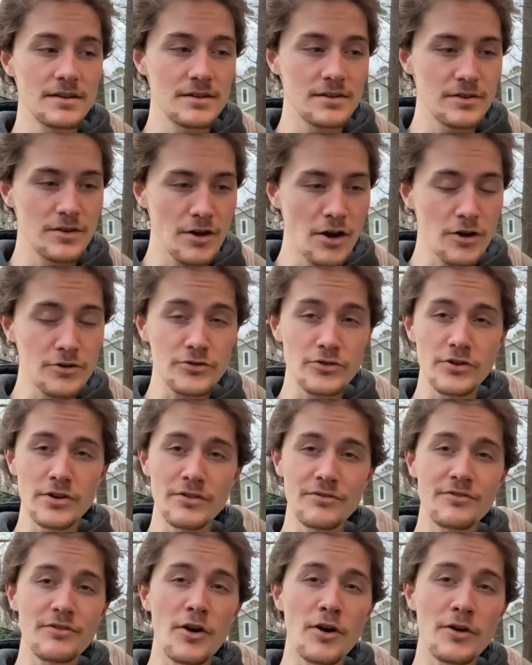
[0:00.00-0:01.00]
Dr.
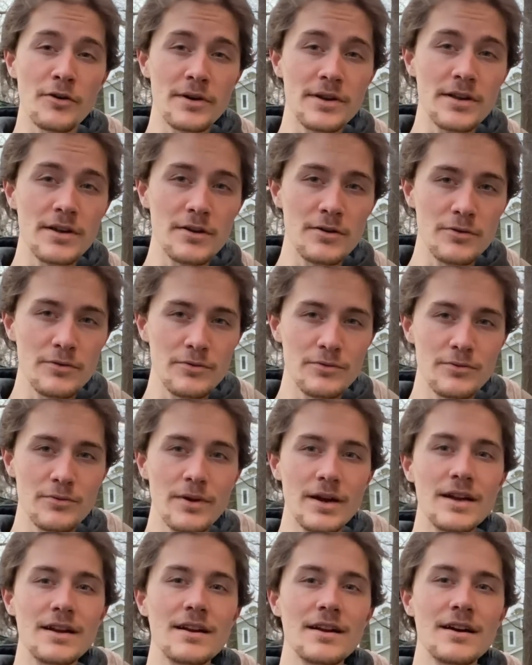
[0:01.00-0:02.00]
Nefario
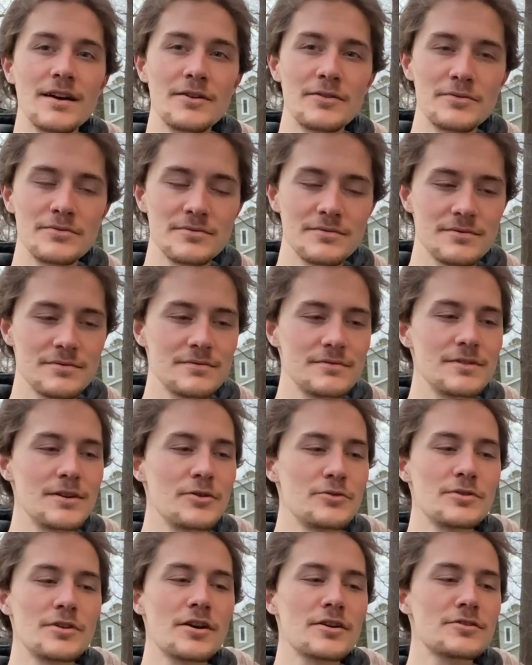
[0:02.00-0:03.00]
right now. Yo,
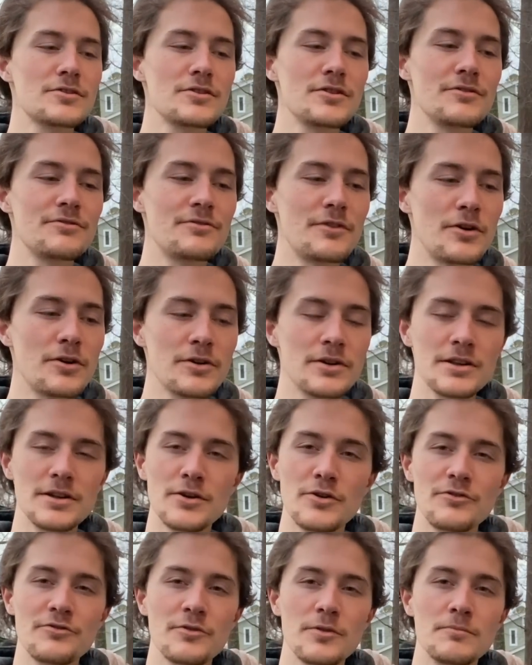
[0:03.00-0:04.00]
Dr.
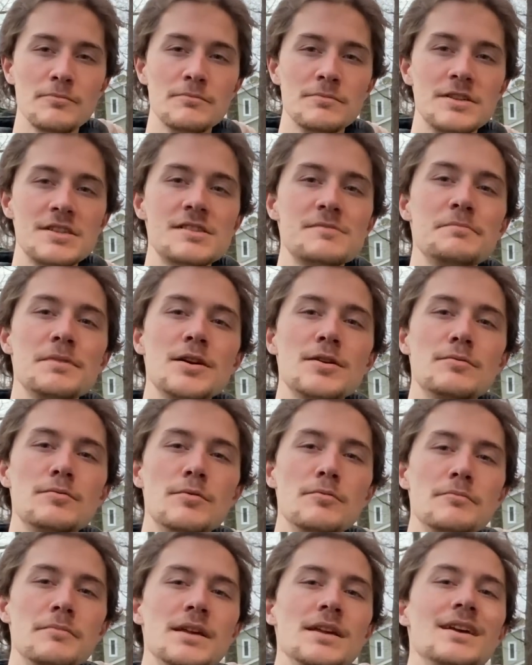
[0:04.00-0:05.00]
Nefario from Despicable
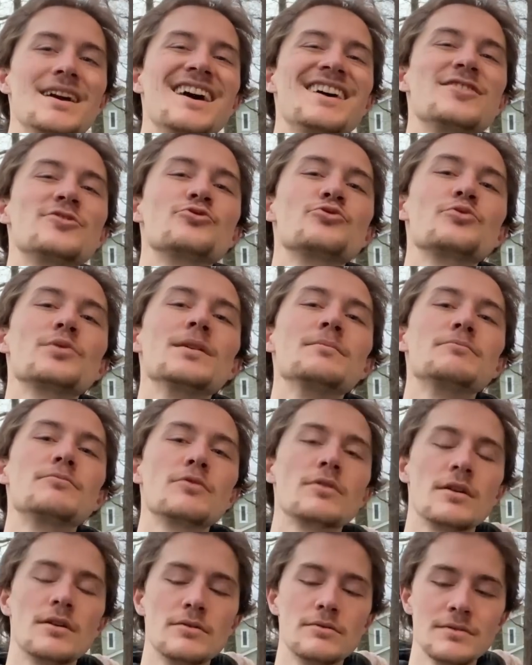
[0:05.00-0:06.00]
Me got drip,
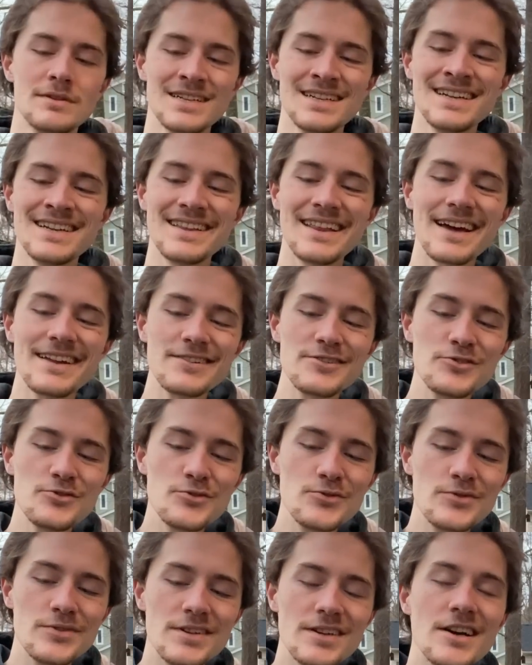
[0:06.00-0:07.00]
bro. That
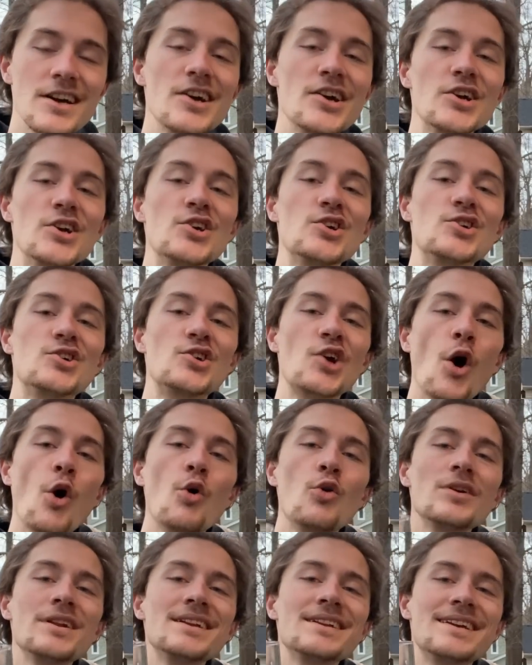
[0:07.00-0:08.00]
dude,
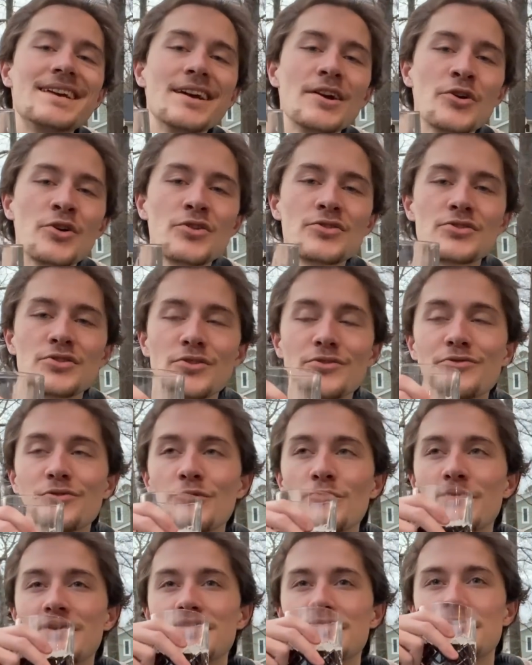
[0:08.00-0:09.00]
goated character for
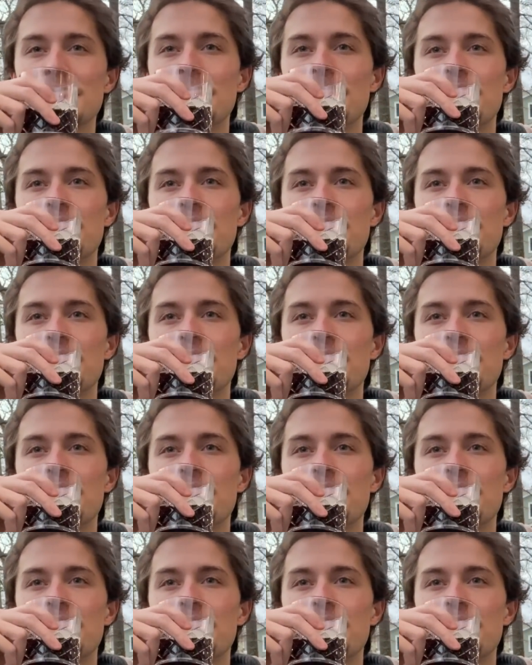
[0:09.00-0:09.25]
real.